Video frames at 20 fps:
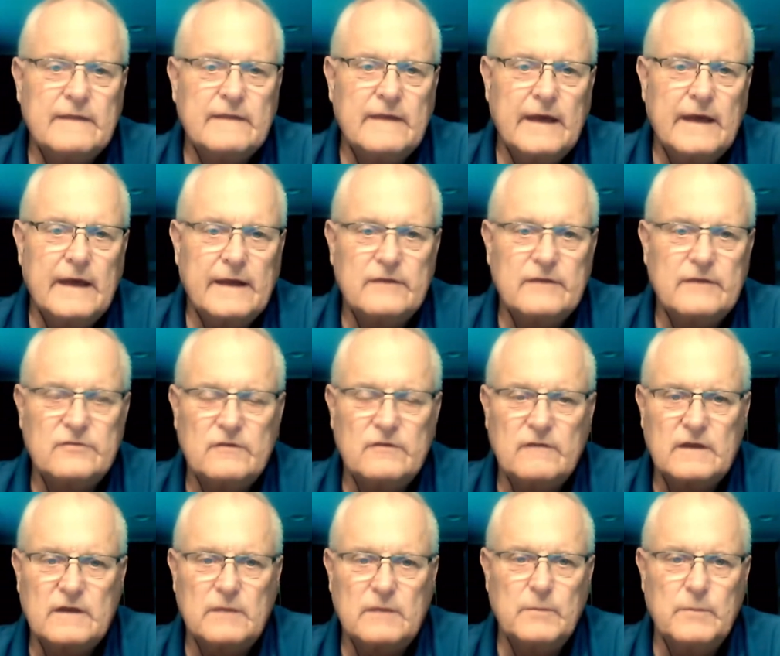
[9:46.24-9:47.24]
and the attitude of
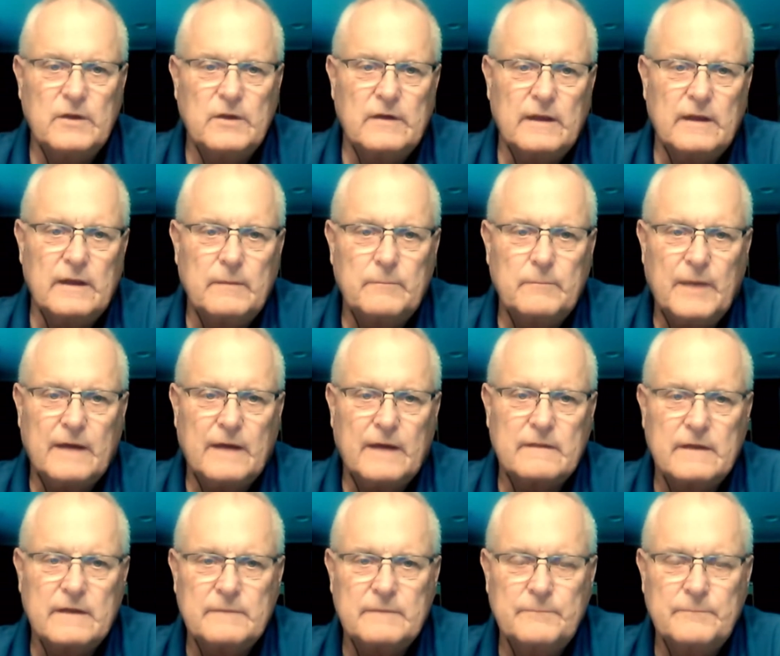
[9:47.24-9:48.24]
the community back
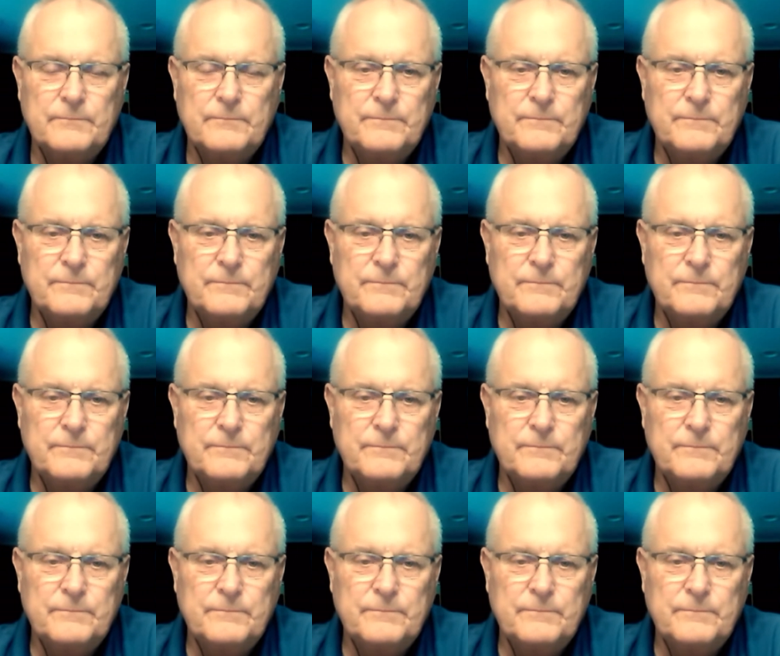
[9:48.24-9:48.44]
then?